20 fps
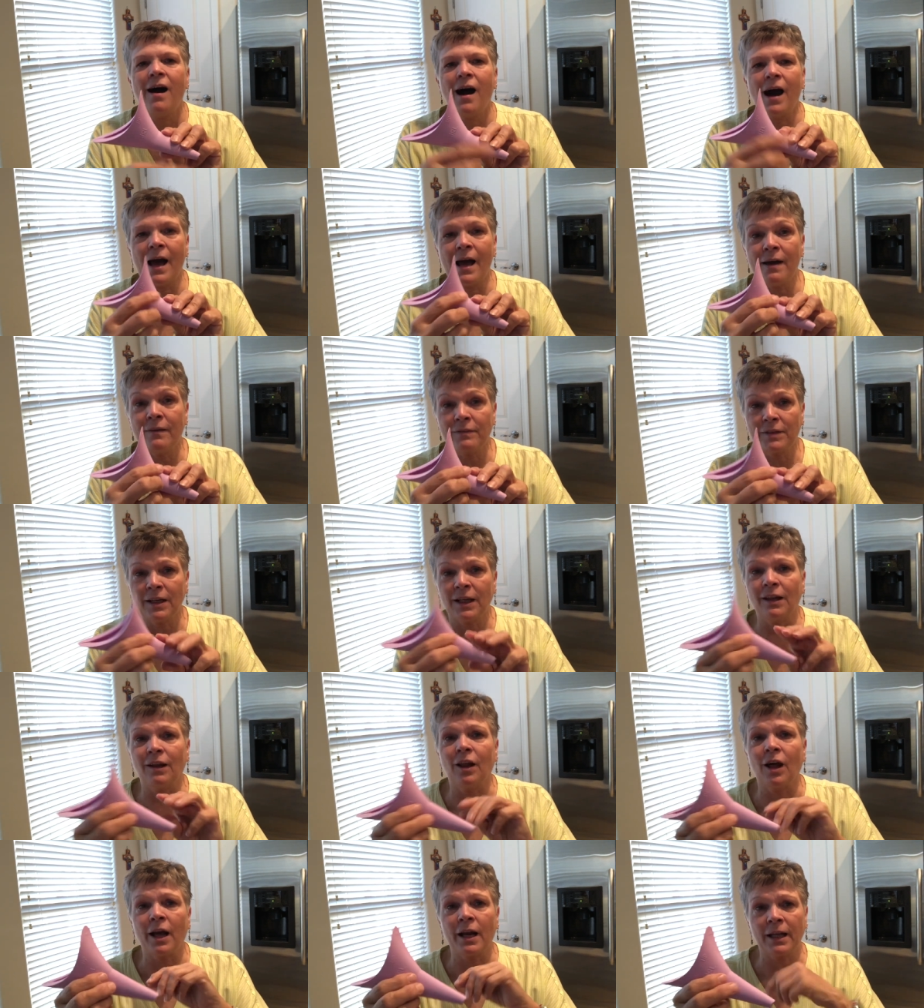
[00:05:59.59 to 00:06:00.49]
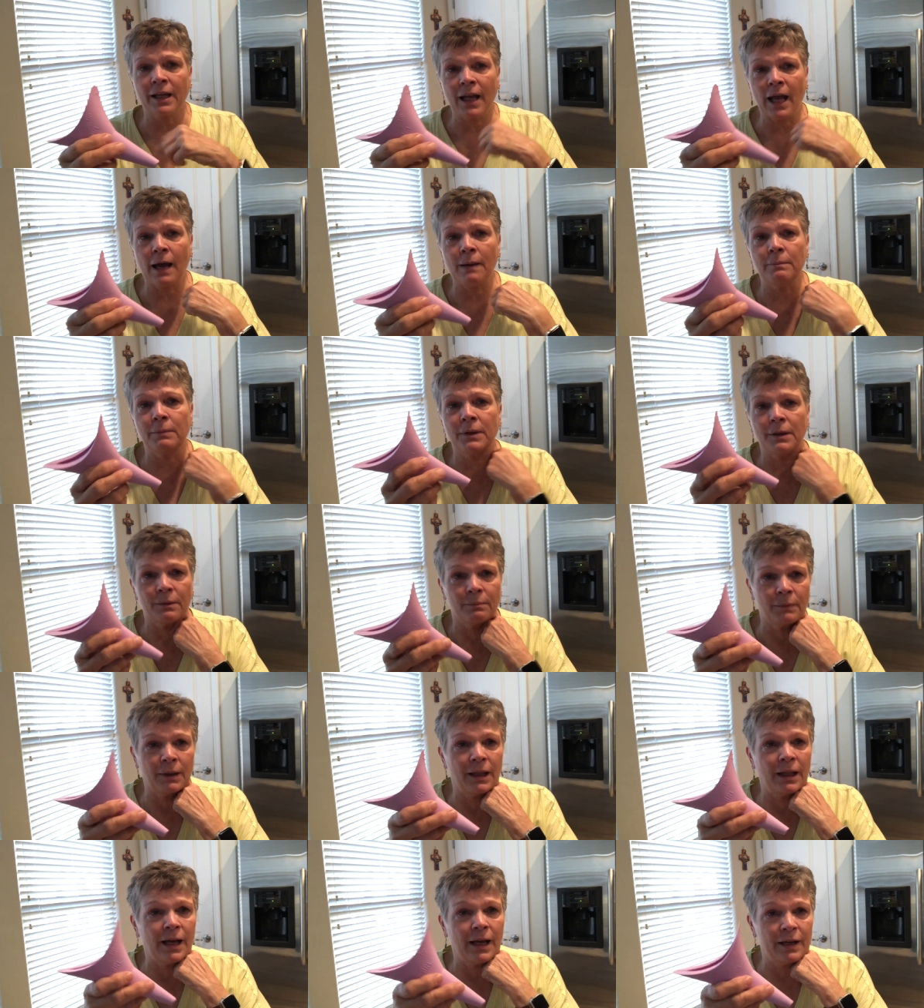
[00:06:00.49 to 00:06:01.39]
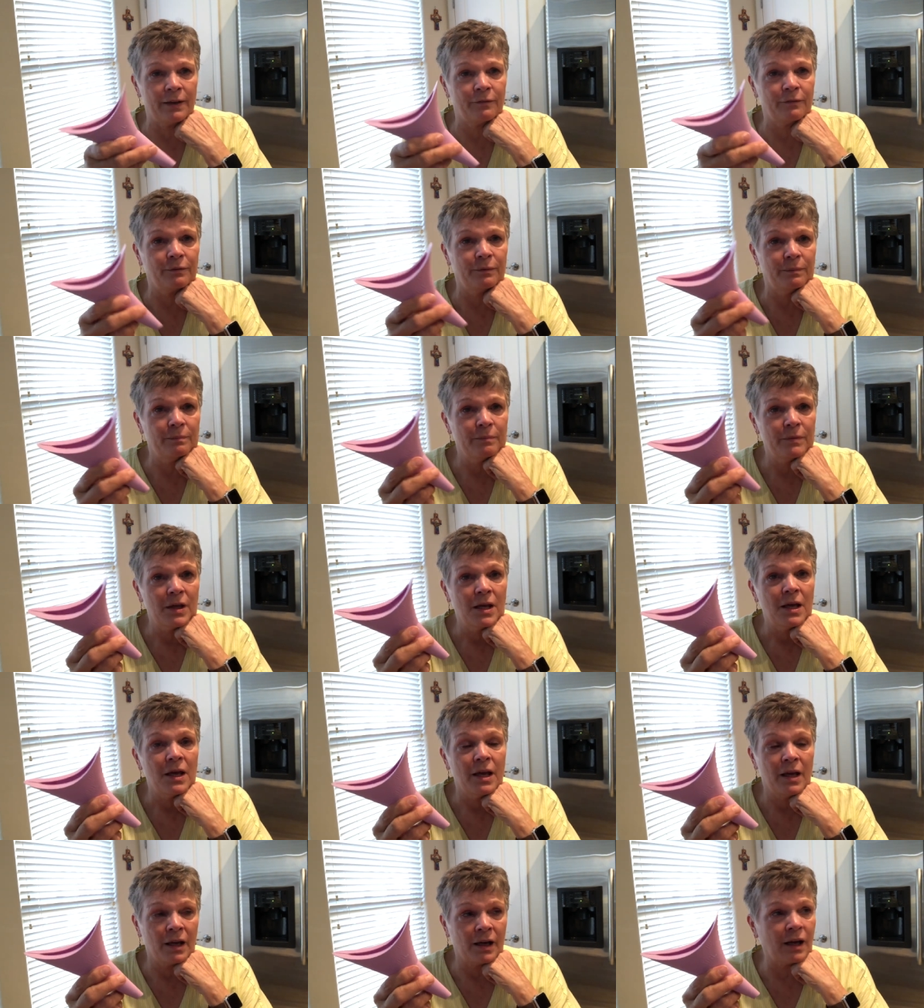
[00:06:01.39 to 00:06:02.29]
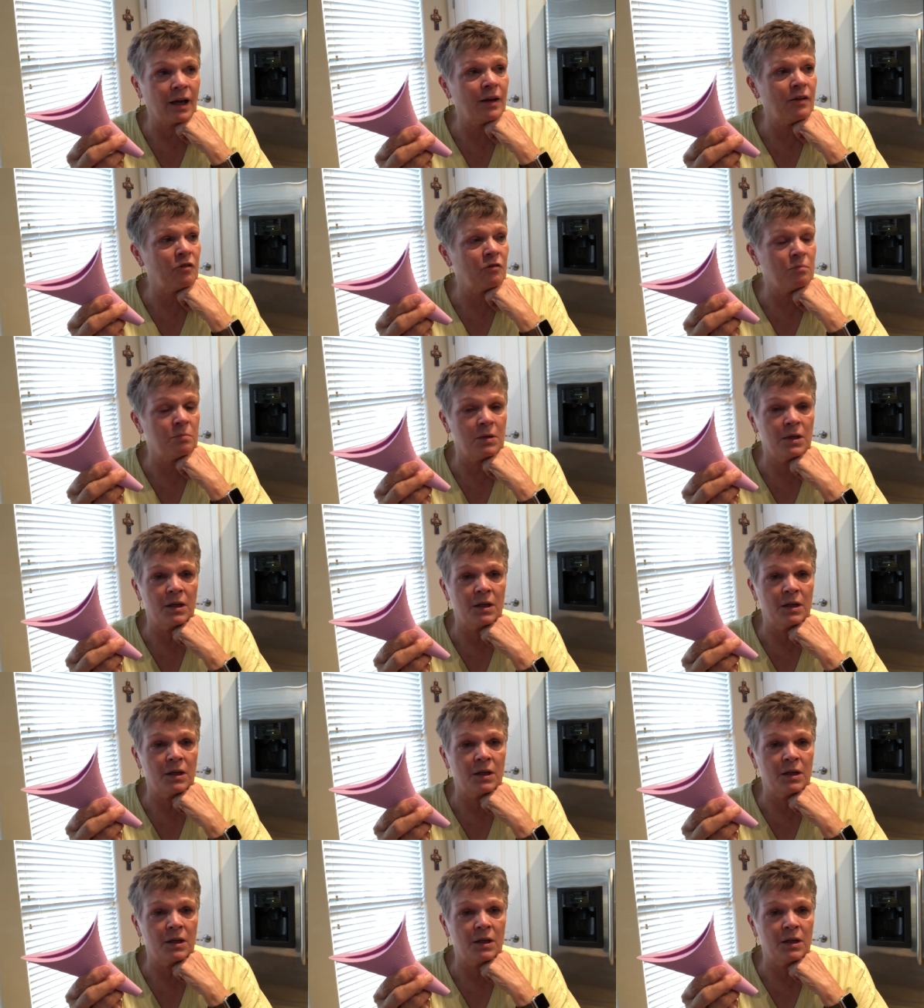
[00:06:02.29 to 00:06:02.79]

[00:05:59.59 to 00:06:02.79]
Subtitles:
have done a lot of camping in my life. And I